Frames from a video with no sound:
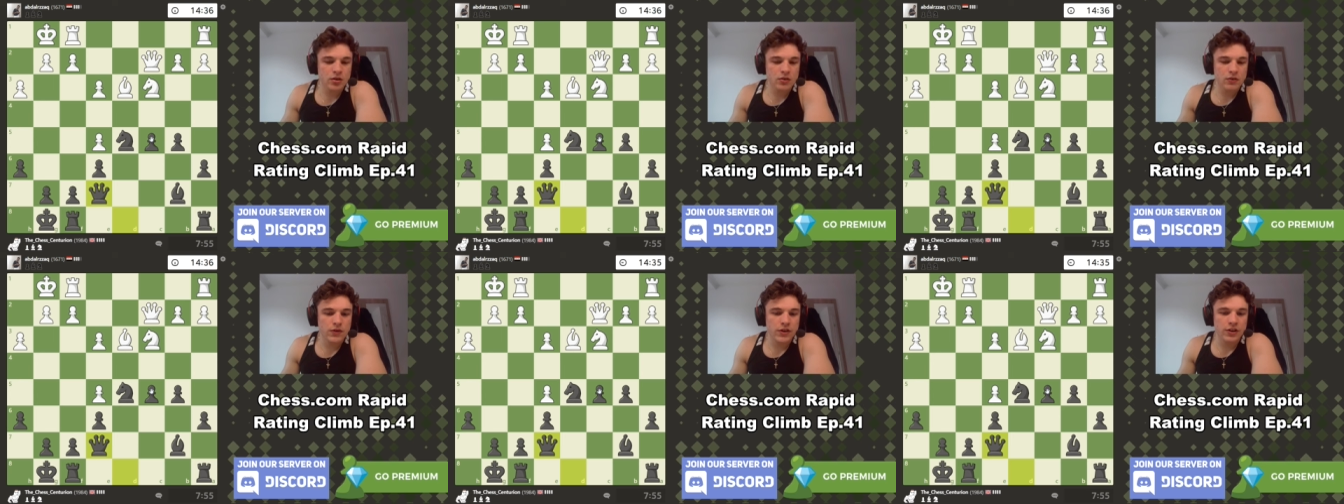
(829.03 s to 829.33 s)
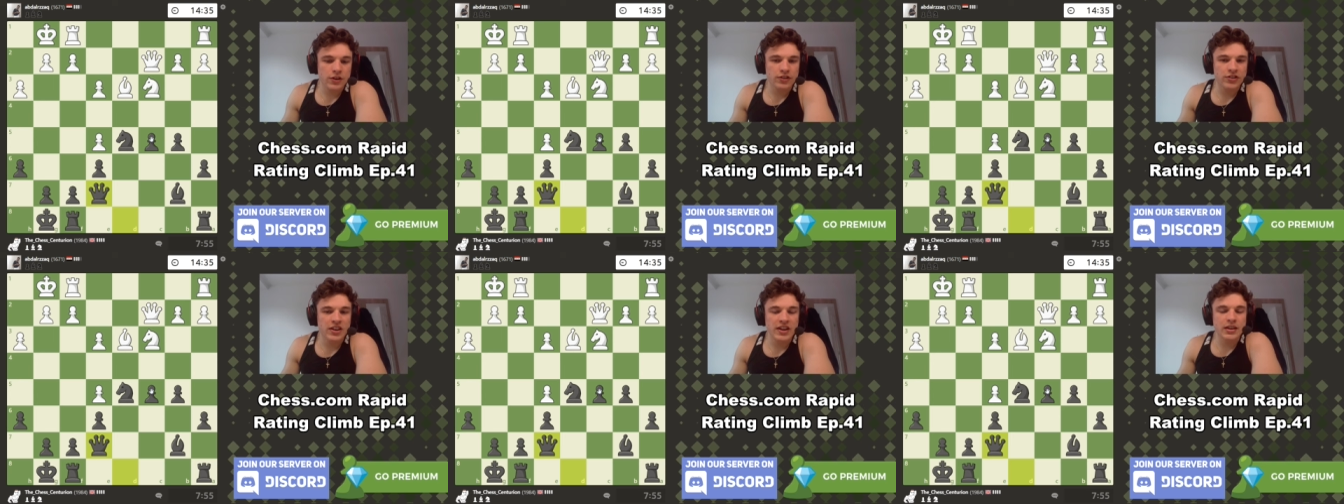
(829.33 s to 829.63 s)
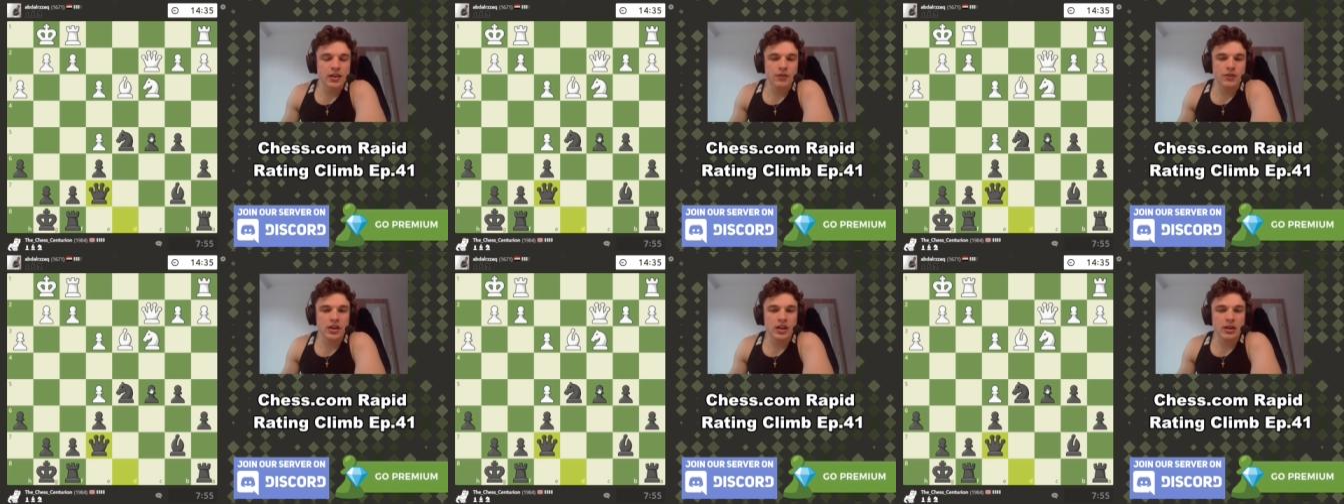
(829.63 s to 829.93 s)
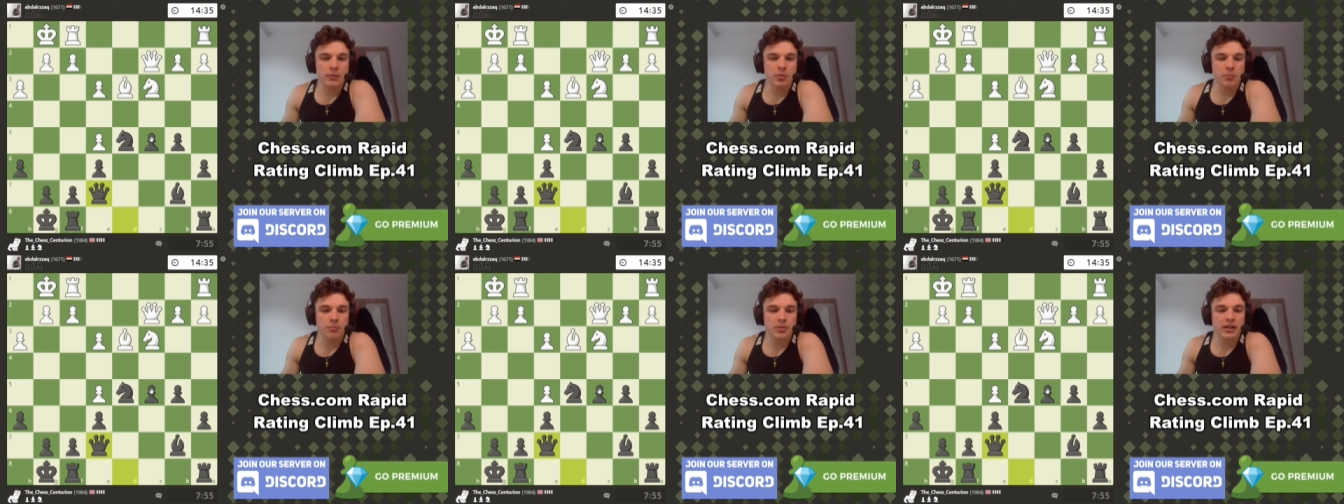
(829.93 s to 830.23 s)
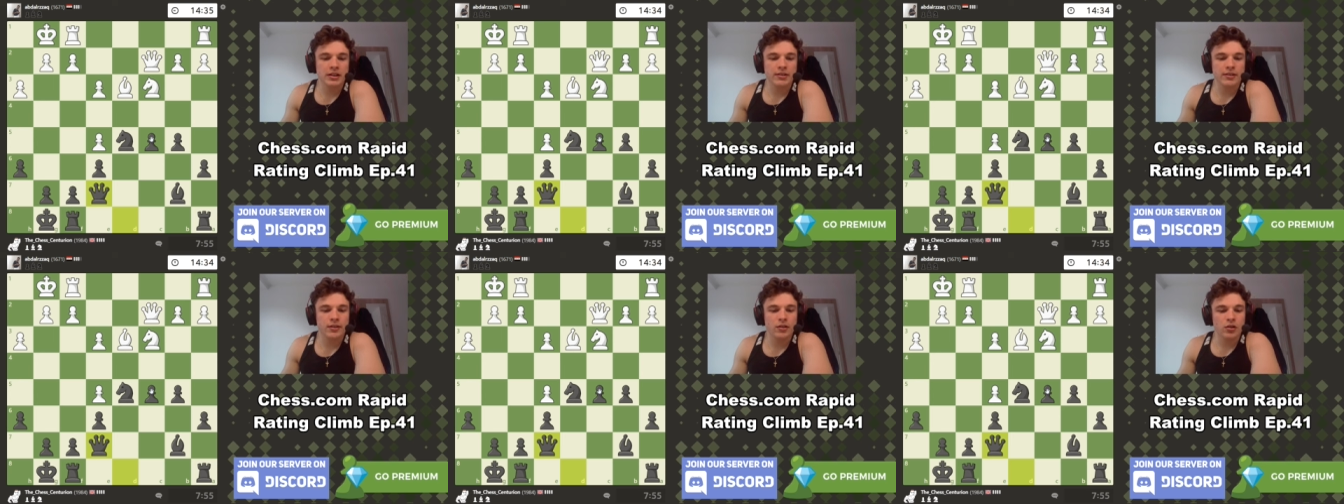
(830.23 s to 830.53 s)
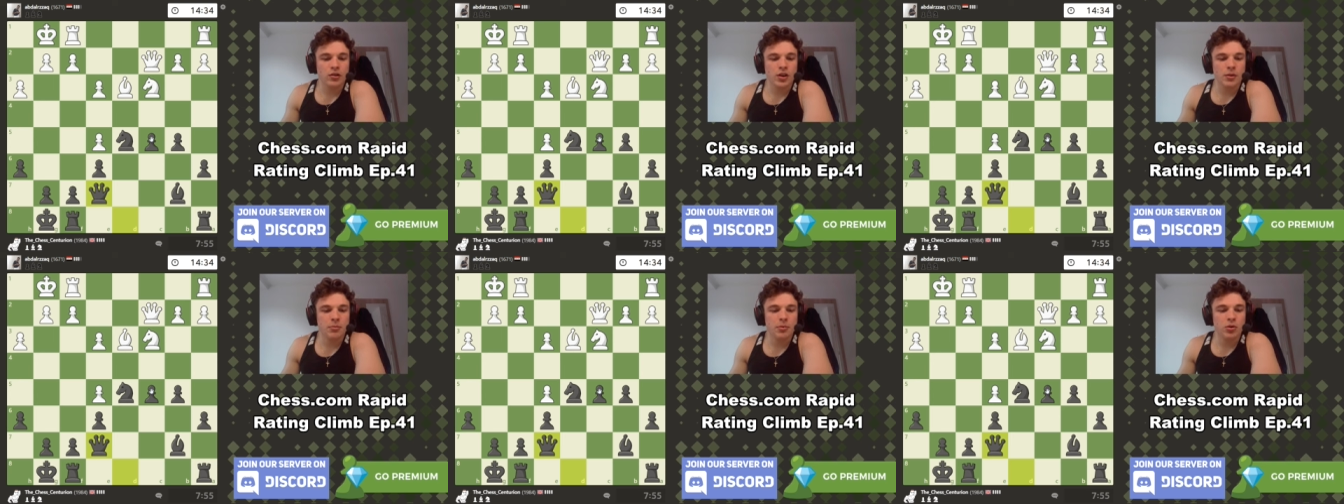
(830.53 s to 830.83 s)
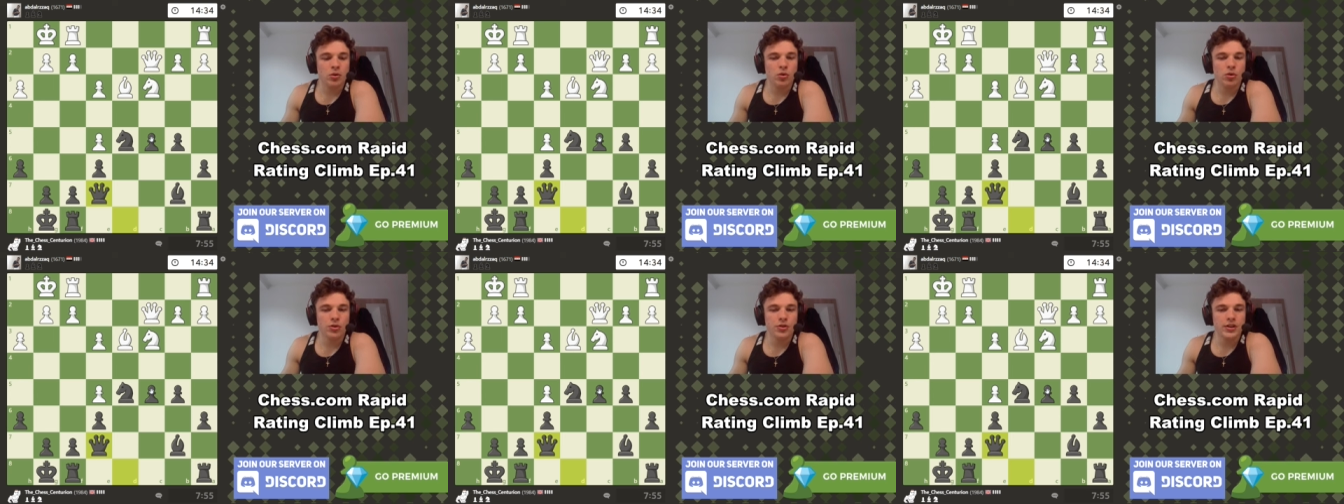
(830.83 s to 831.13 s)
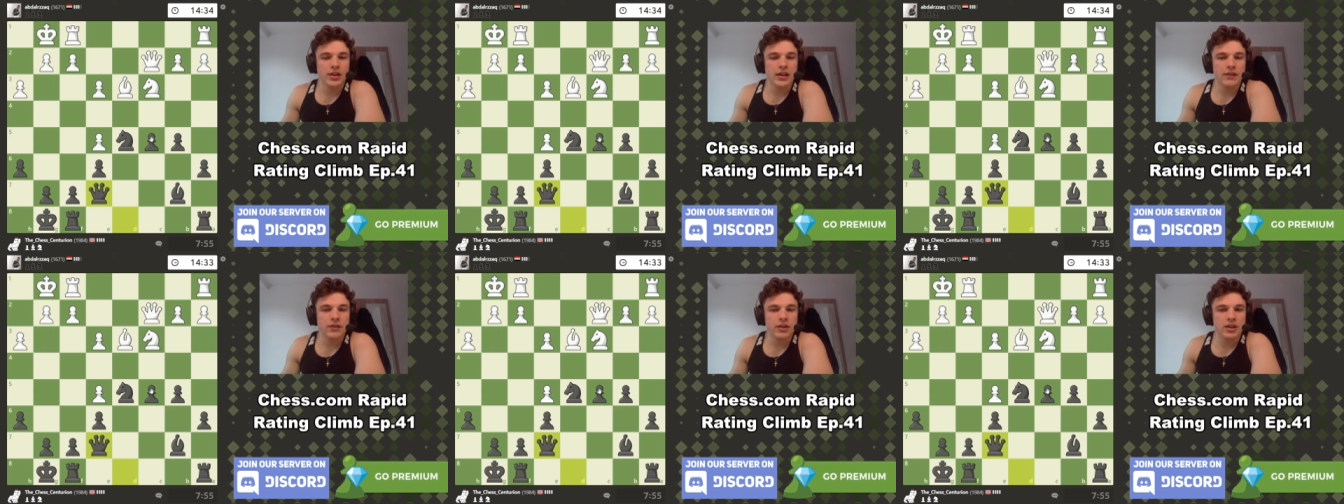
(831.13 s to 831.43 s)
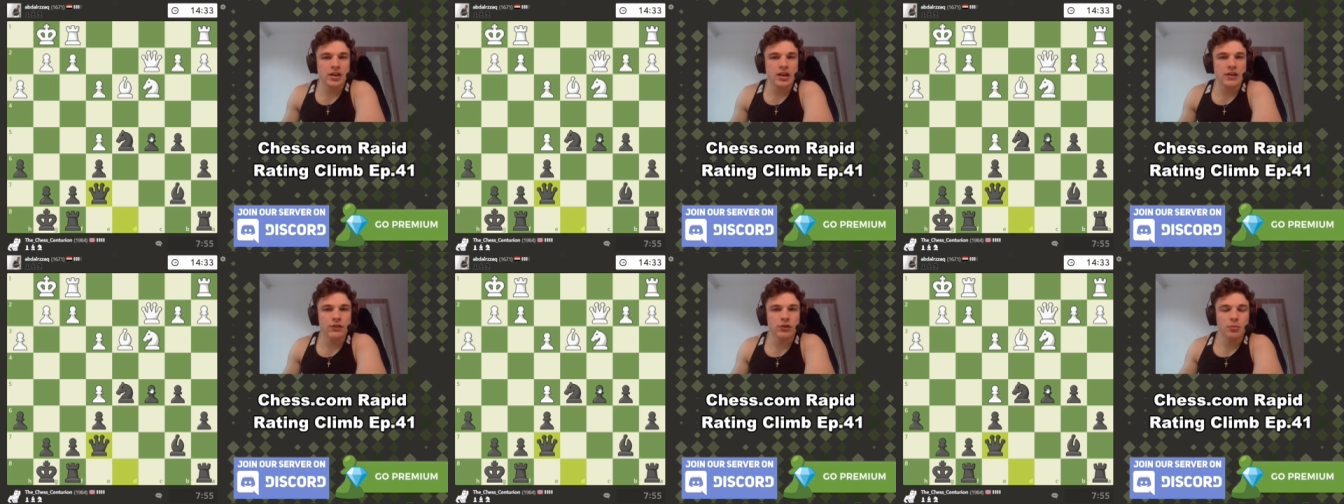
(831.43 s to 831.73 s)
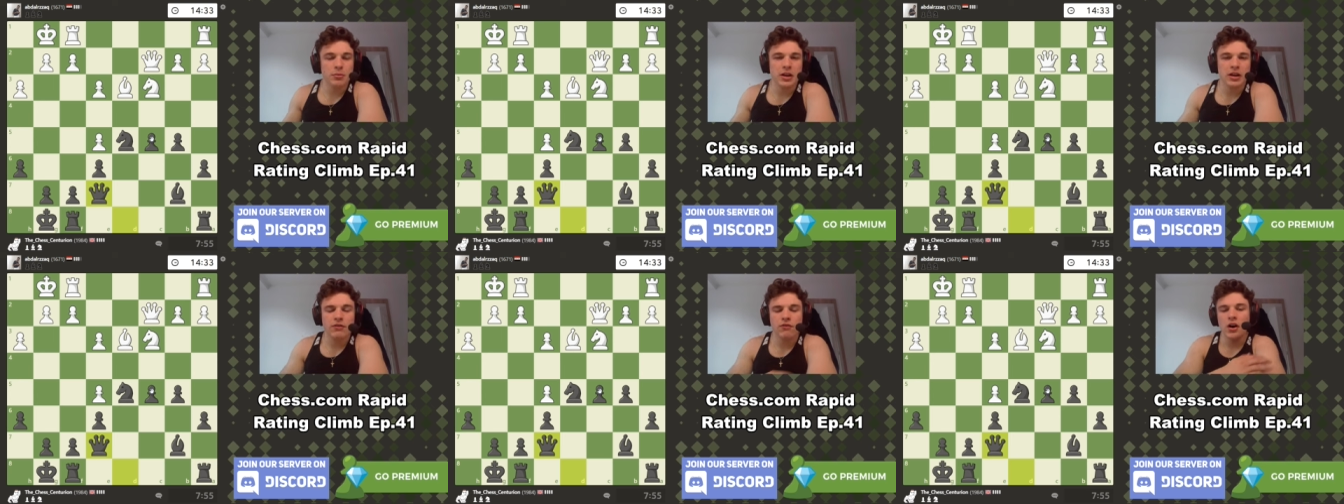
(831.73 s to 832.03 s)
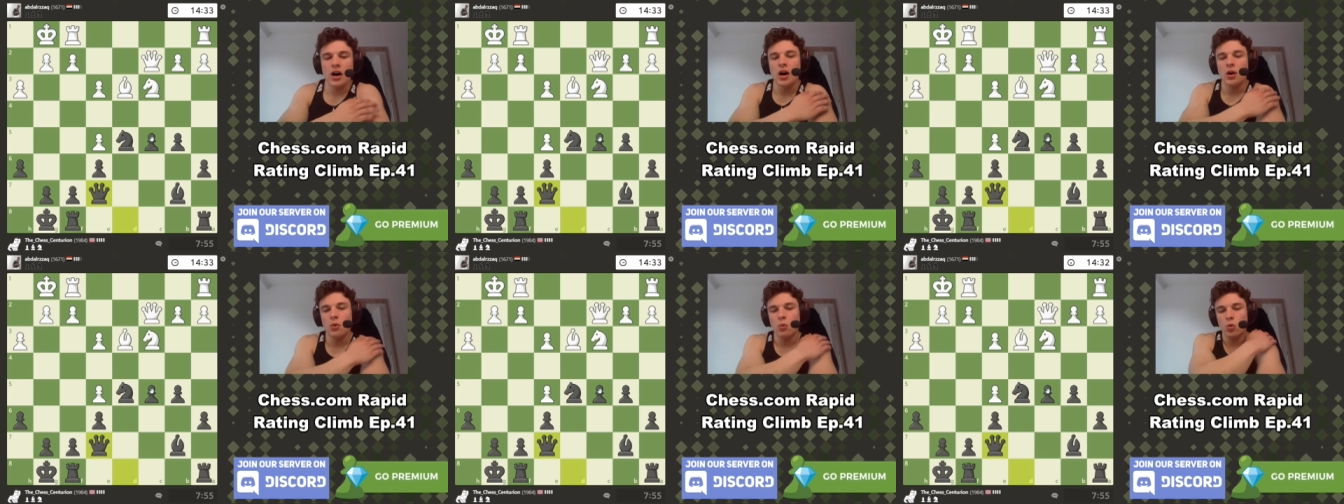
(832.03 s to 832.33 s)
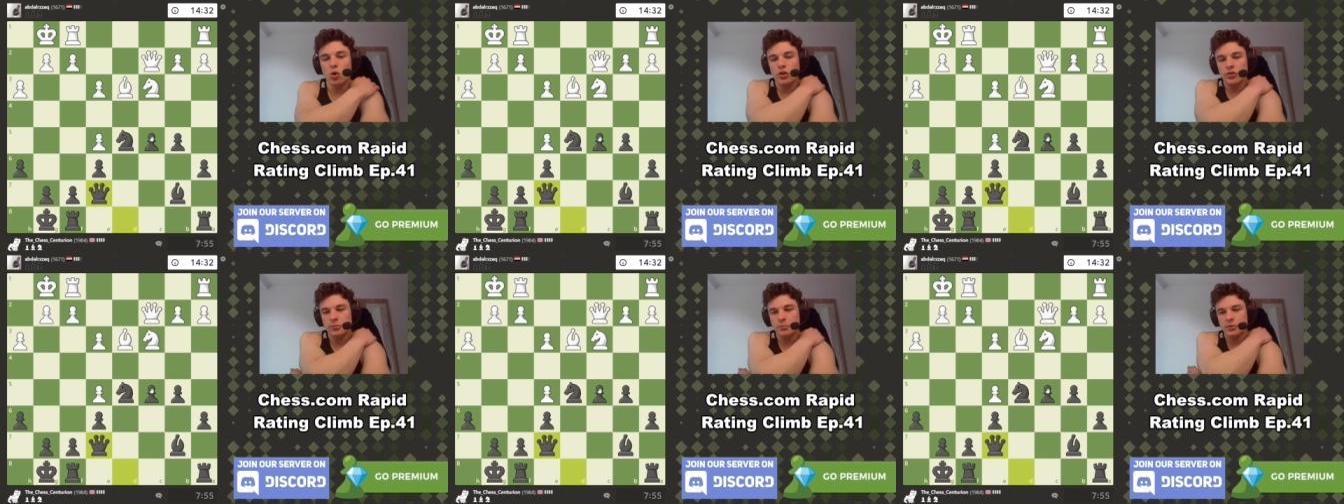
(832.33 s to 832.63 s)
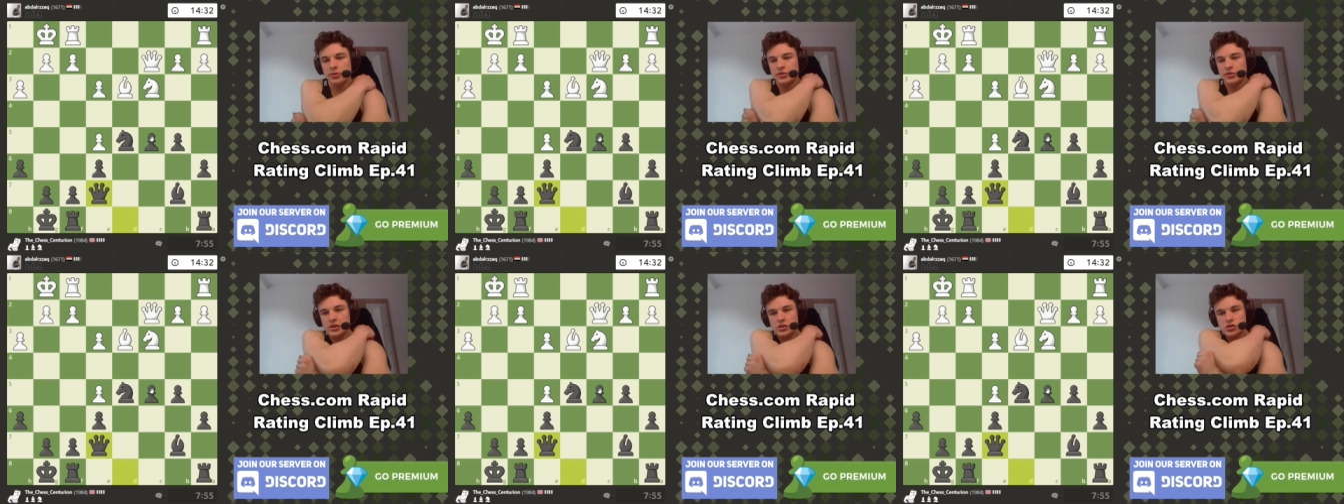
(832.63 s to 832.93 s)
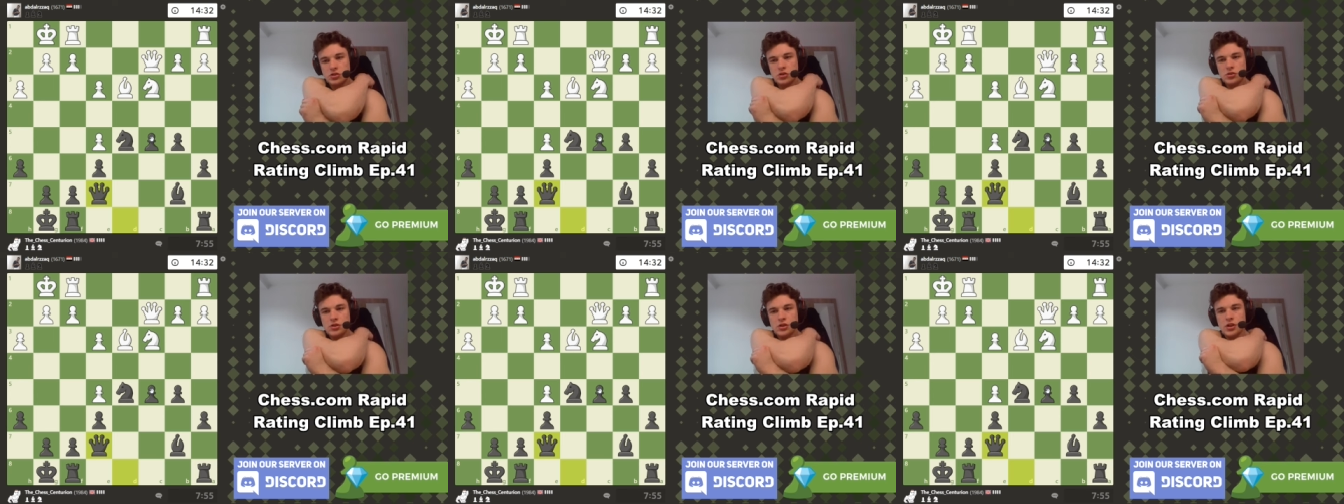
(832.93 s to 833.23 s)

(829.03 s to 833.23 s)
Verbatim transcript: for the sake of keeping pieces on the board if it gives me a far worse position,